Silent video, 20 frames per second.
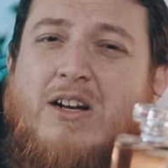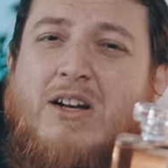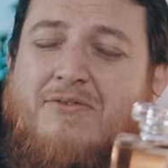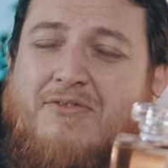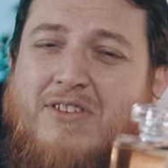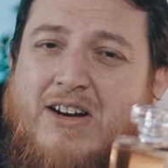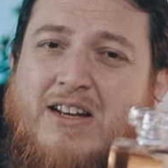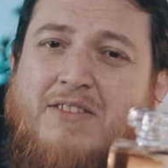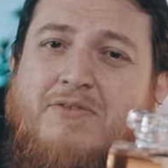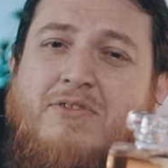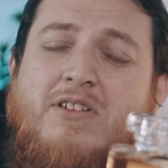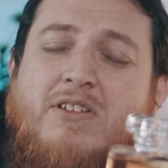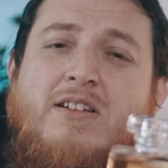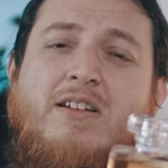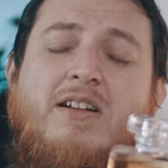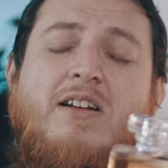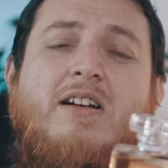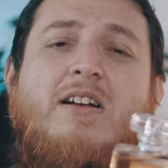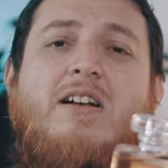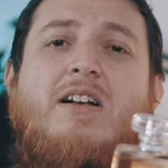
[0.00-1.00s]
and vetiver,
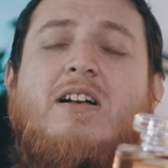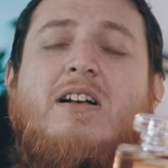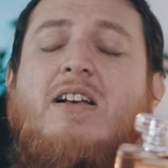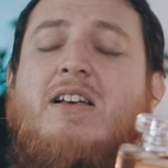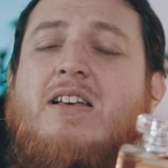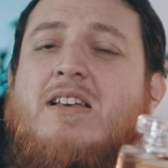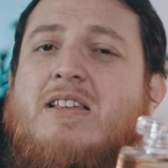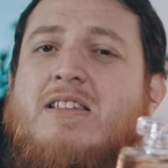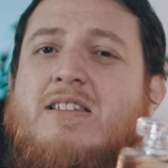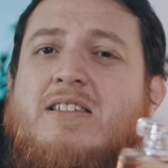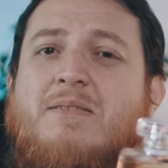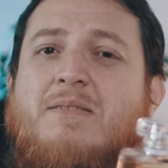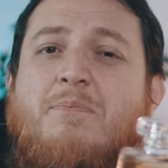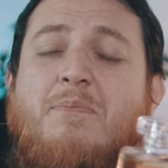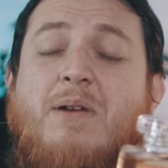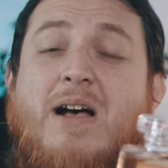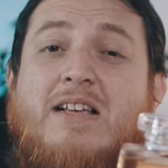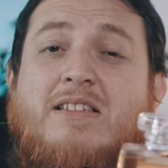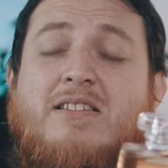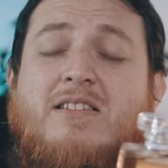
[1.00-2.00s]
is the
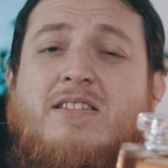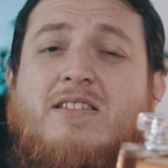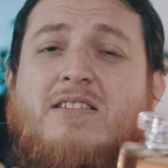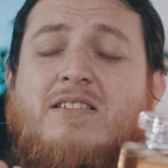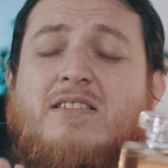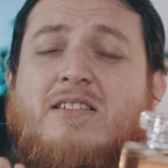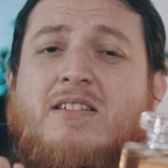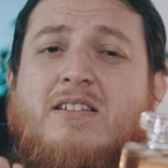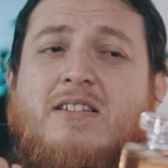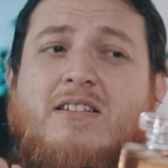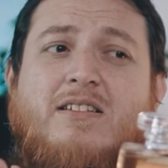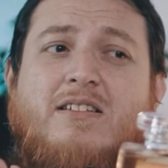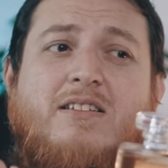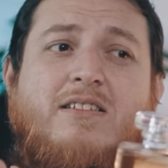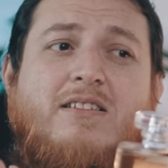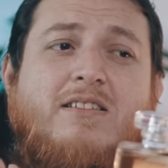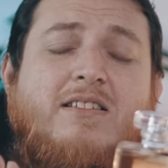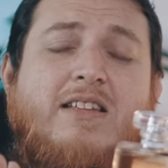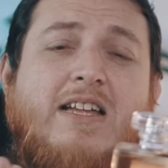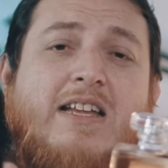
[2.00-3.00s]
best
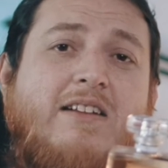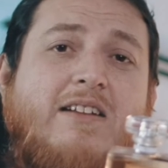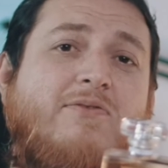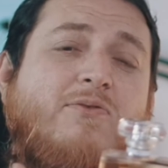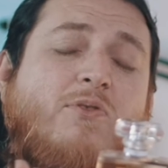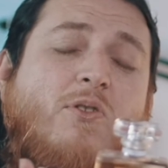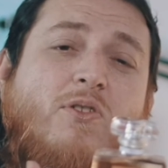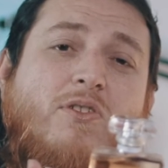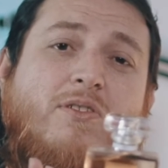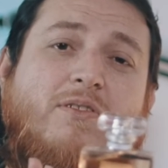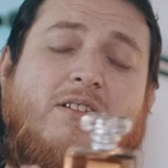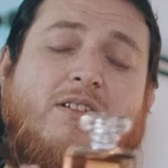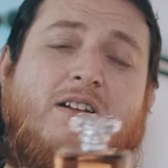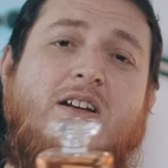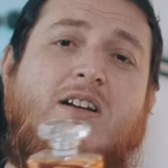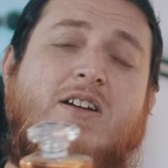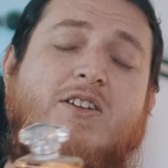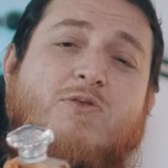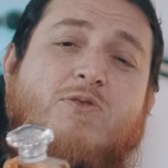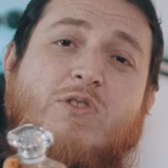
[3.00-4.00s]
thing
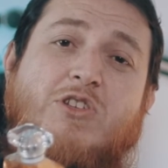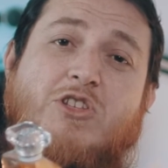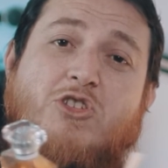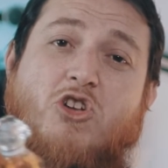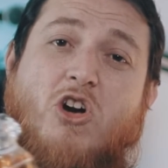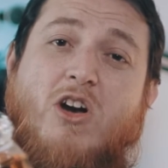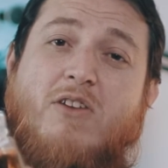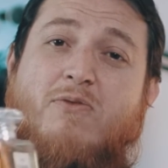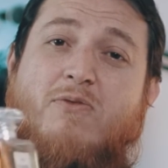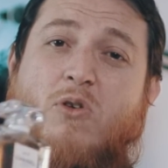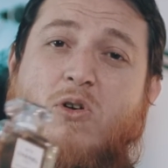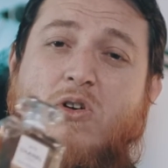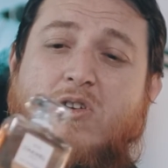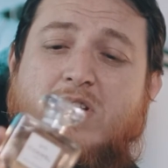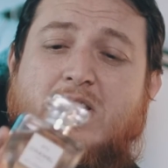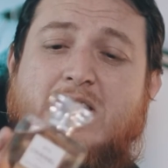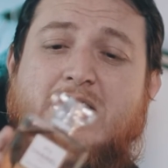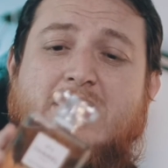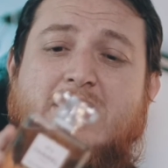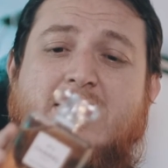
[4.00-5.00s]
to enjoy for
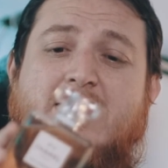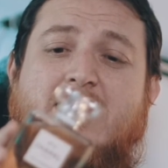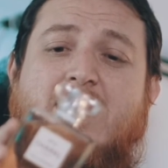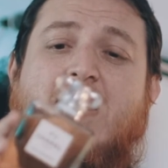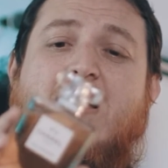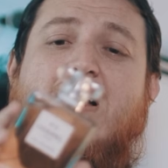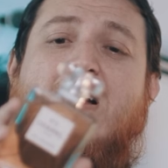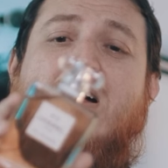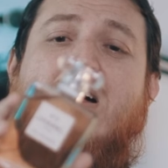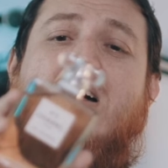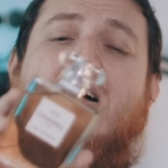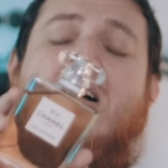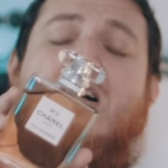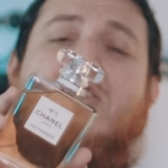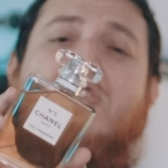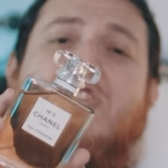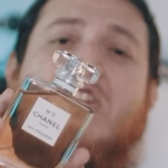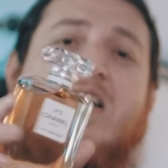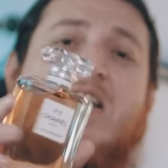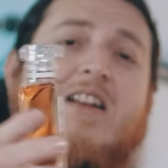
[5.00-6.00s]
this
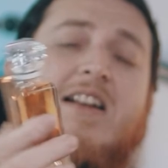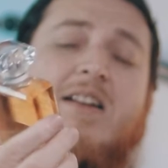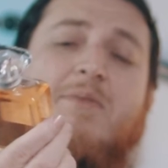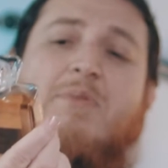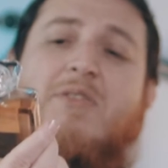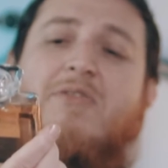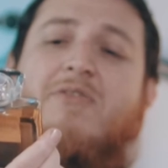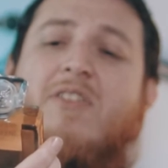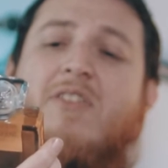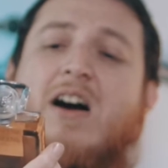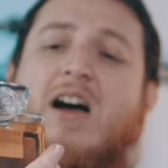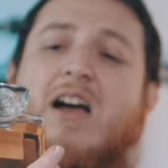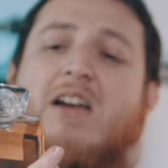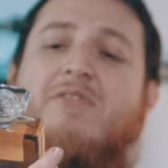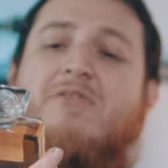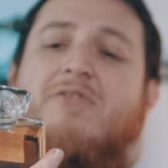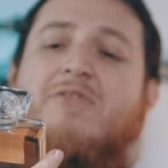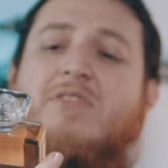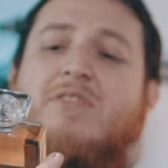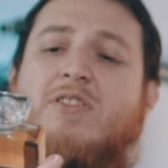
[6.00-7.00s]
channel number
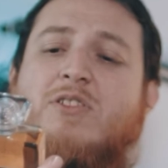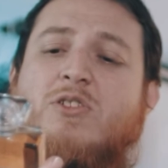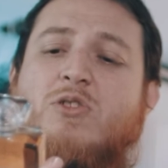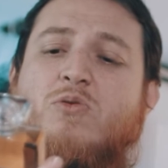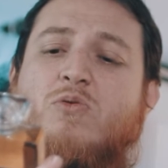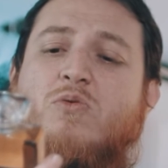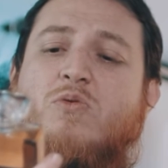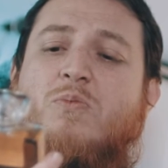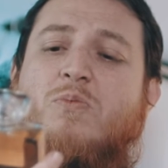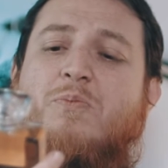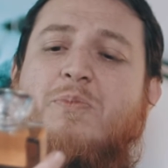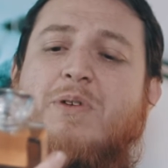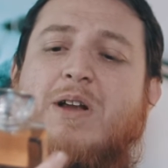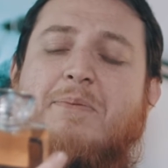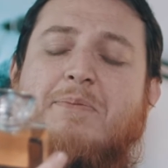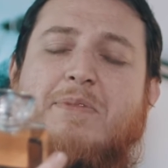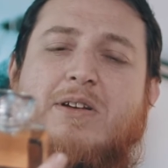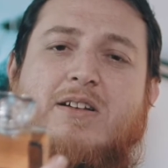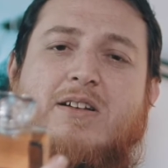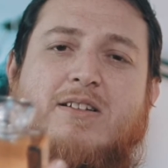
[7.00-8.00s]
5 Eau
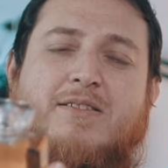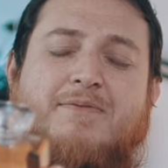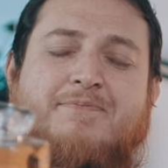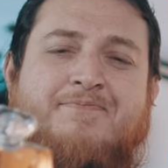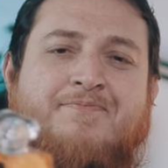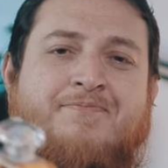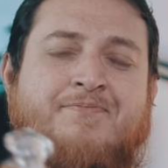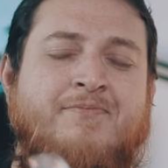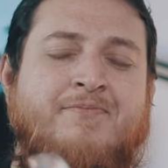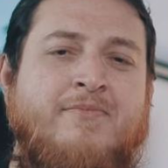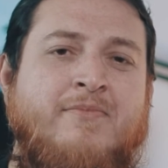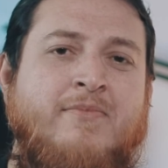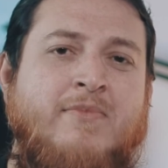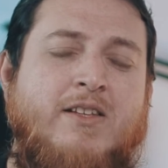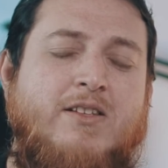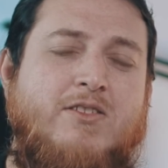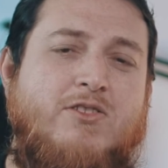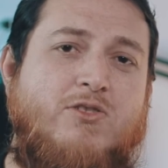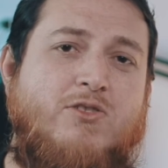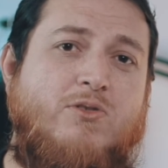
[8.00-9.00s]
Premiere.
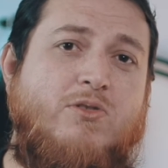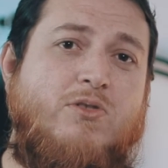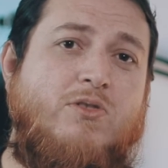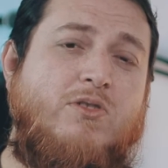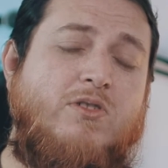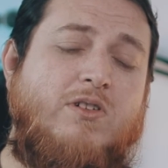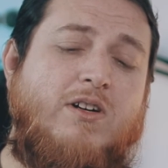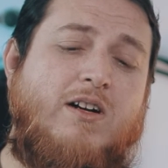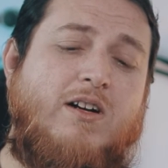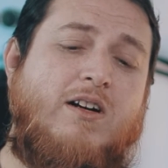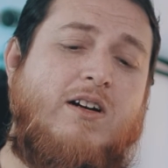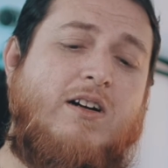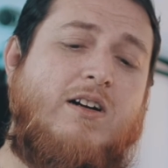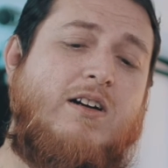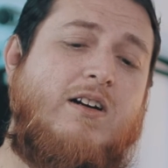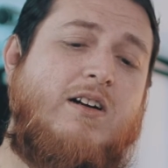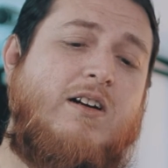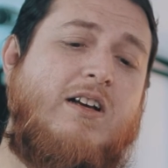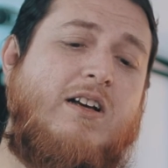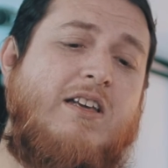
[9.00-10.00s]
So
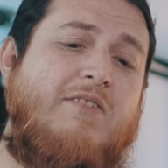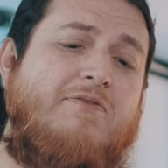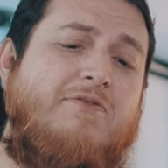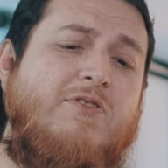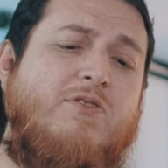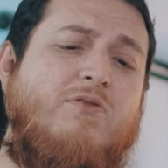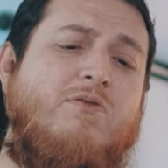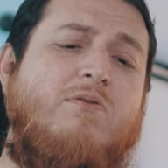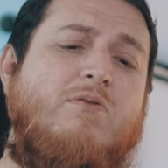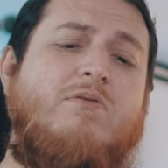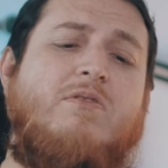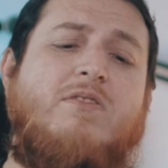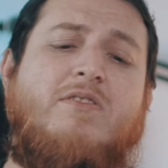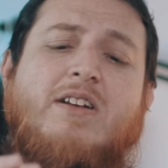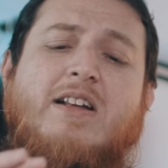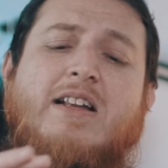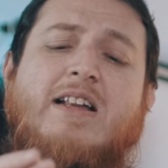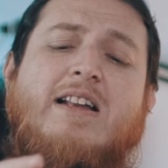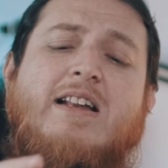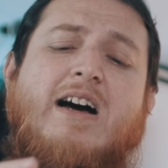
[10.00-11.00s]
if you
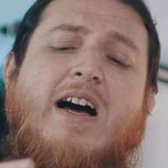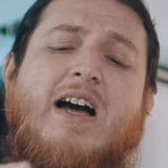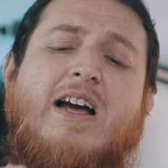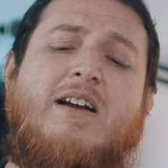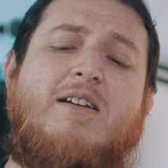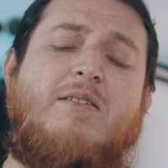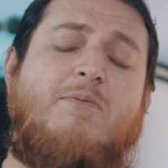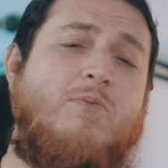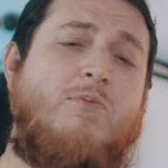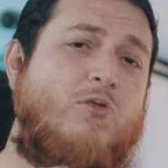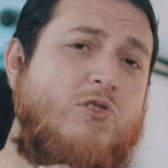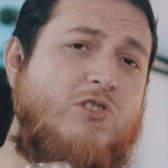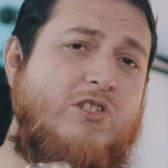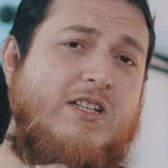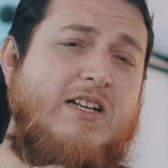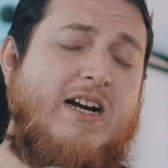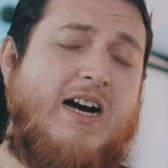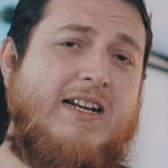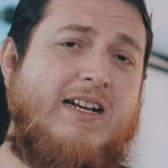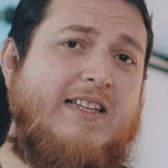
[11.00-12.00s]
really like,
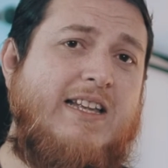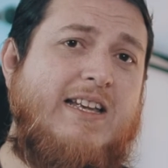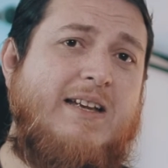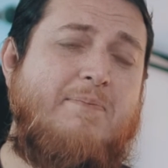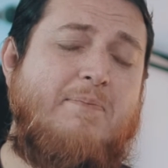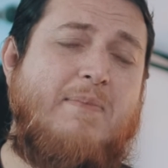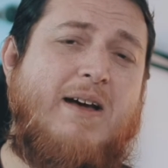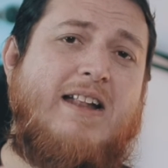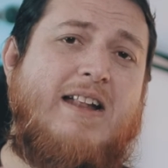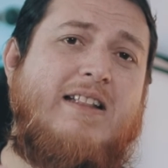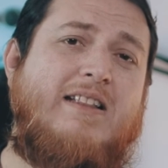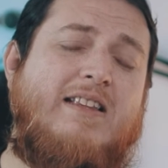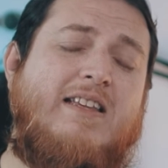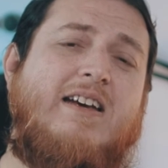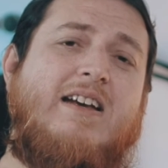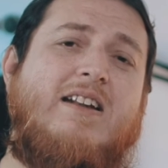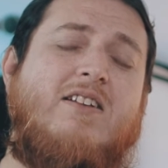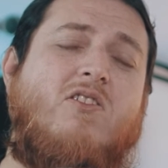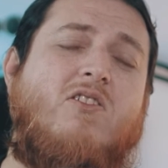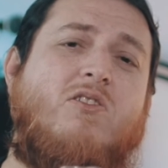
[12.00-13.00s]
mostly I think men, they
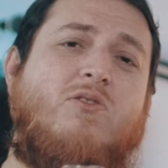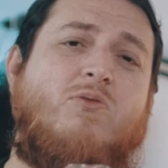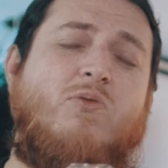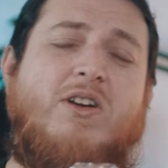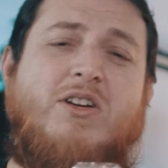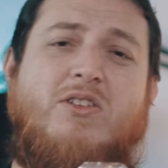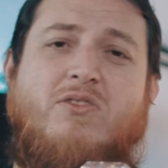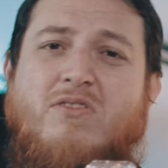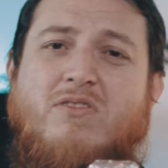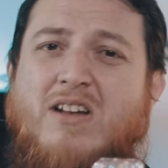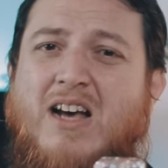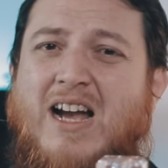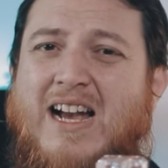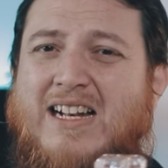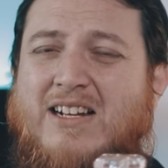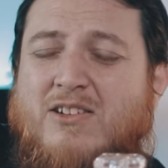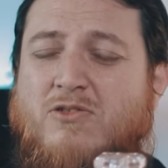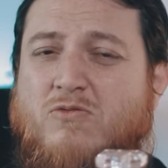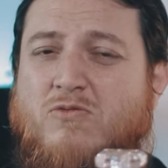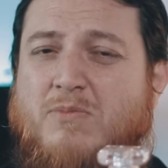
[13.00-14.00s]
are not going to
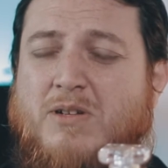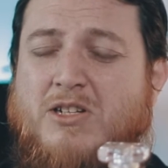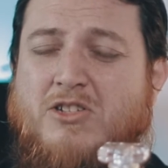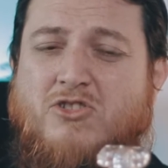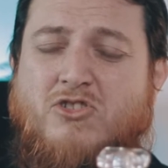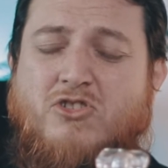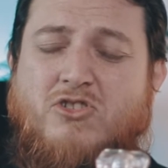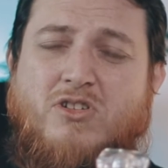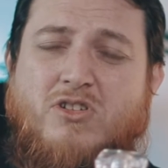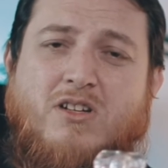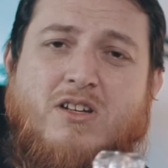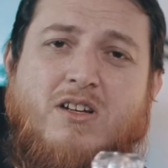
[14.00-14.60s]
like too much